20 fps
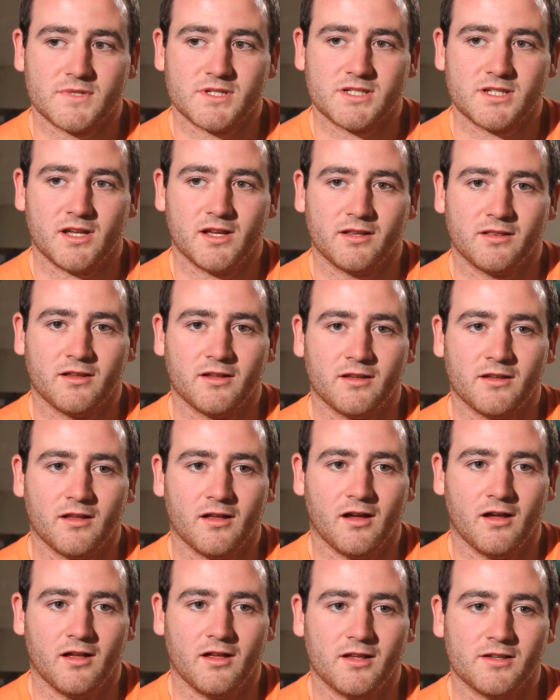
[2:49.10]
something that
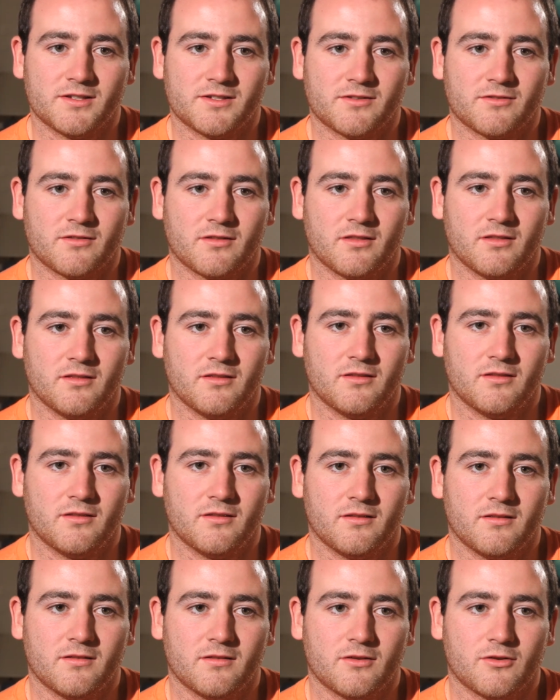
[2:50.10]
has
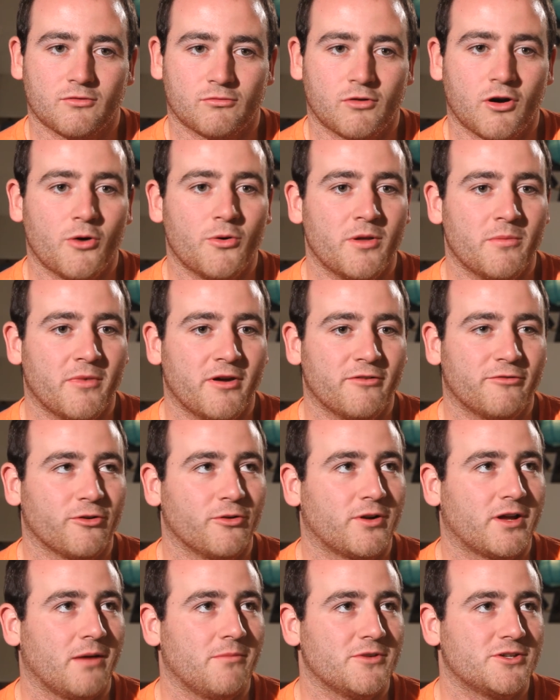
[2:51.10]
grown in me
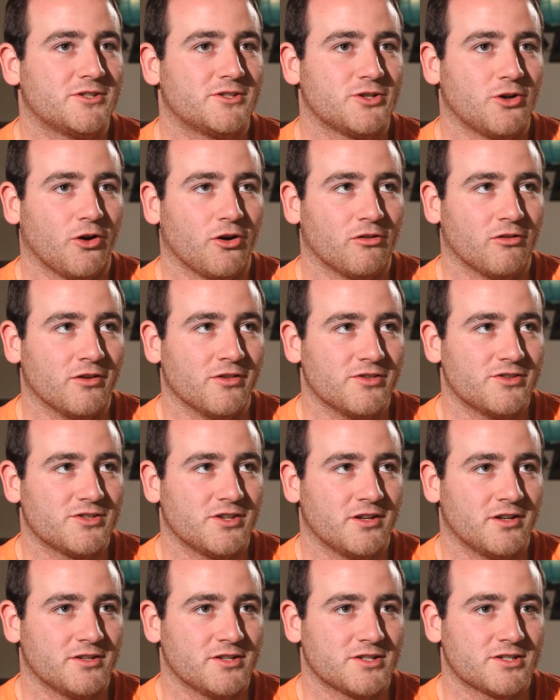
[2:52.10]
through camp is tolerance
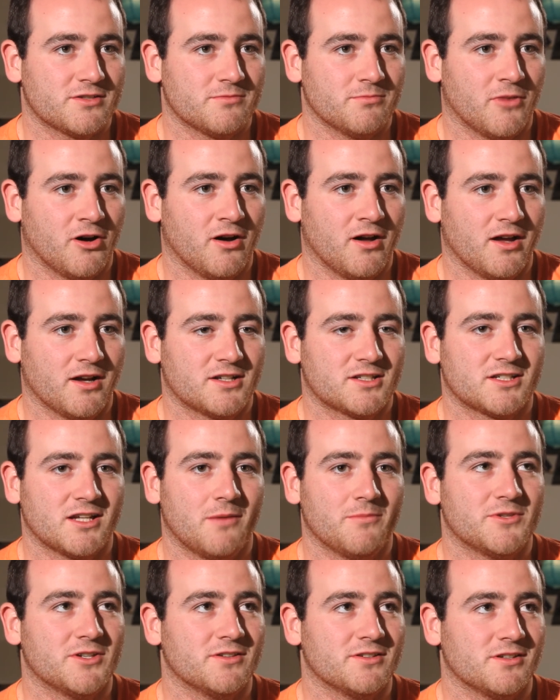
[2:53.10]
and just my
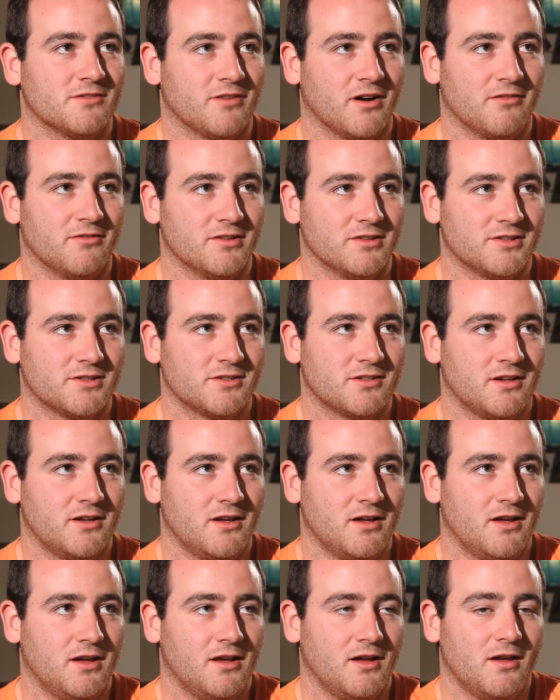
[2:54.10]
acceptance of others.
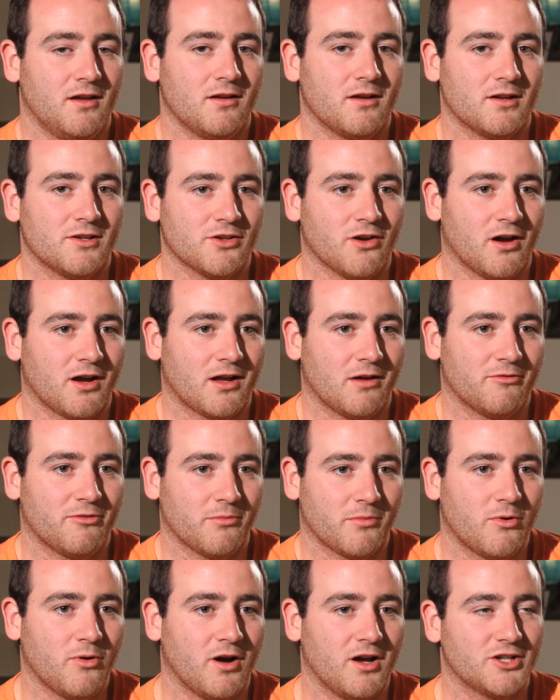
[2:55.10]
Because I come from
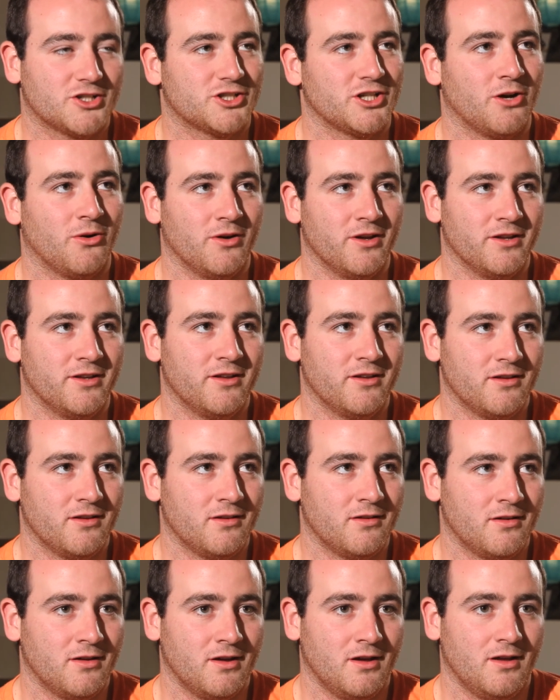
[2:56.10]
quite a sheltered
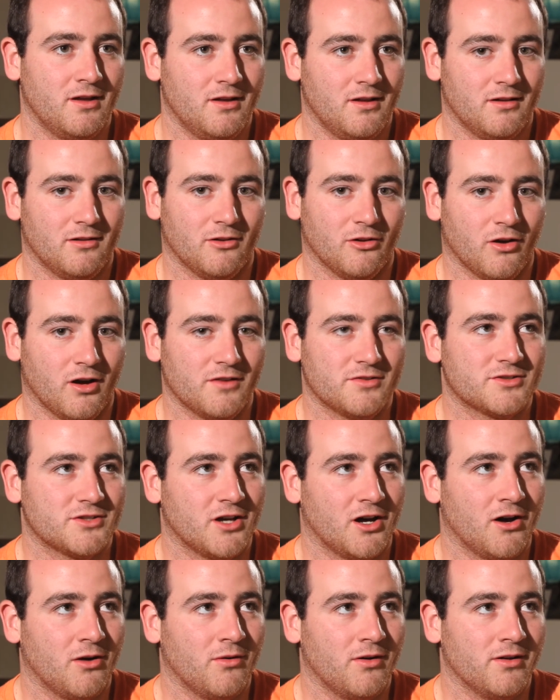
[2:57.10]

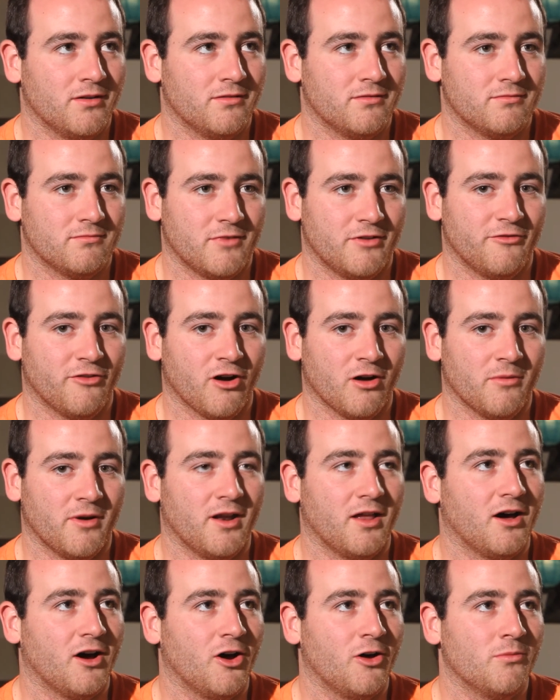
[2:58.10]
lifestyle and environment
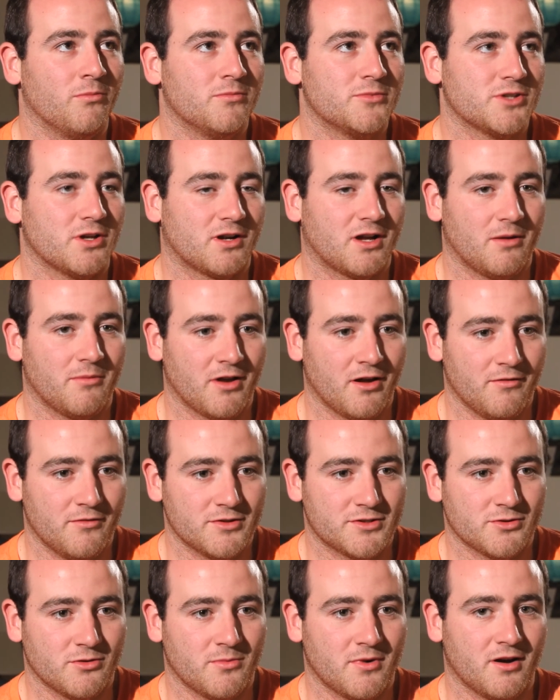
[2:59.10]
at home. So coming over
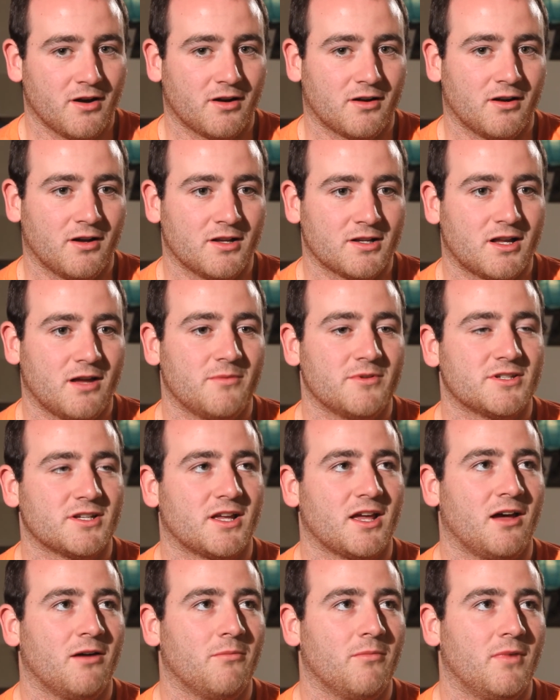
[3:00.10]
to America, coming to
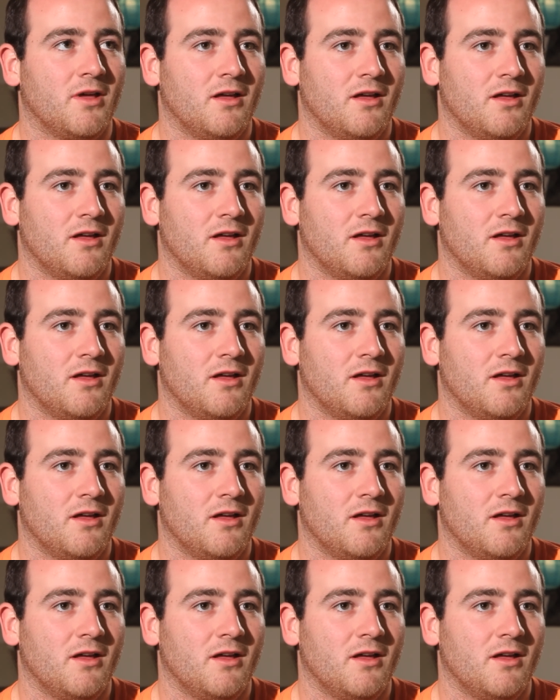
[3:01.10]
camp,